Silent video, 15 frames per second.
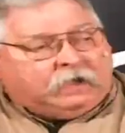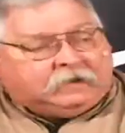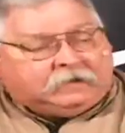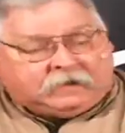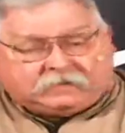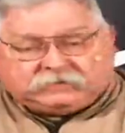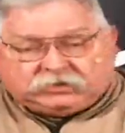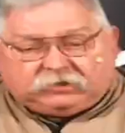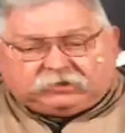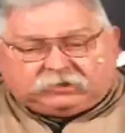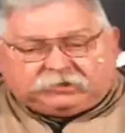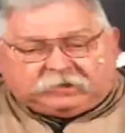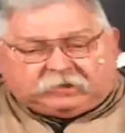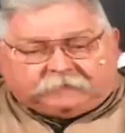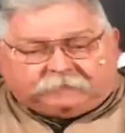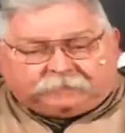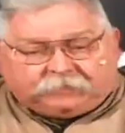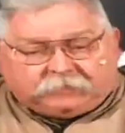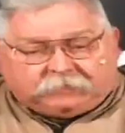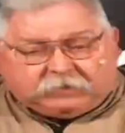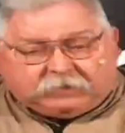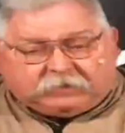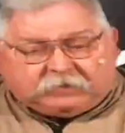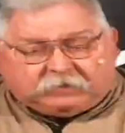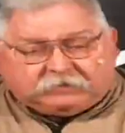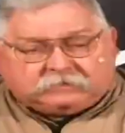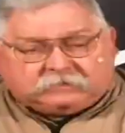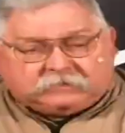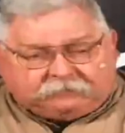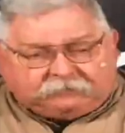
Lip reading: And that's a good thing because